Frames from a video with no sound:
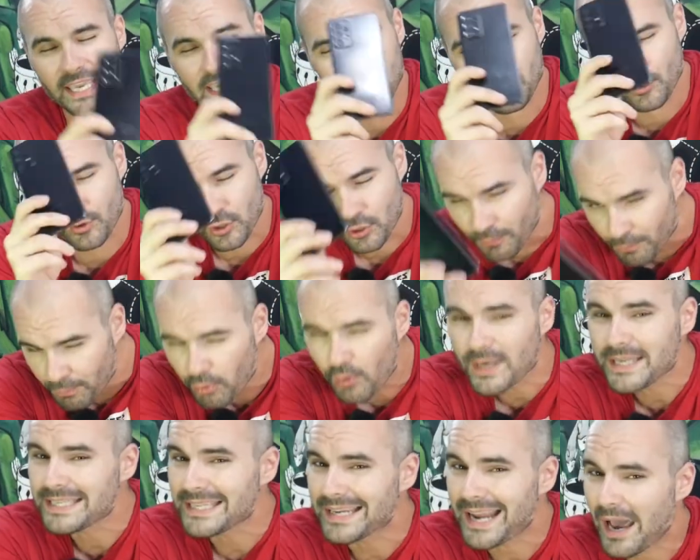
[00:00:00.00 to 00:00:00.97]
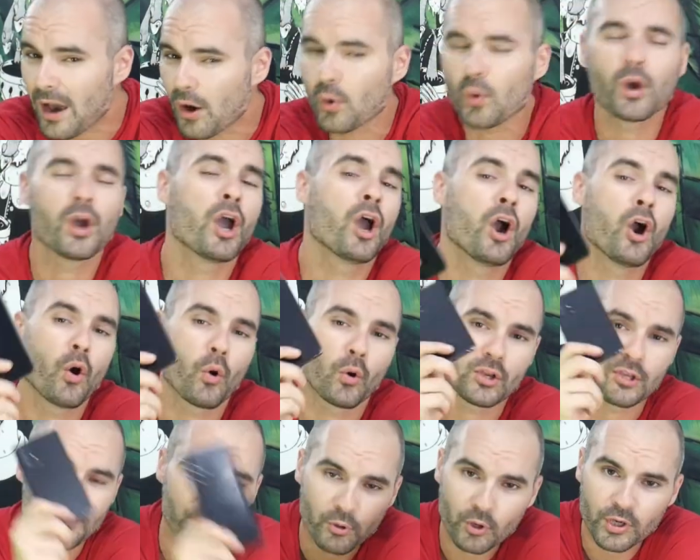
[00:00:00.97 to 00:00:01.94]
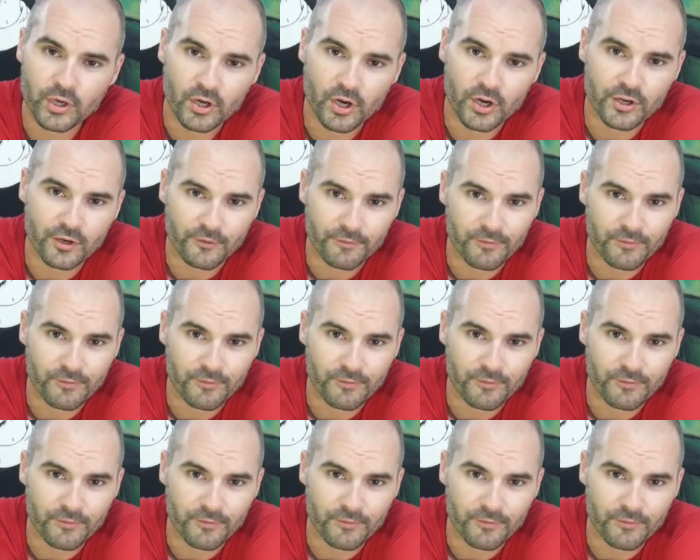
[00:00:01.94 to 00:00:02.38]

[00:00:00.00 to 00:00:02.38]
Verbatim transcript: Either you print it out or you put it on your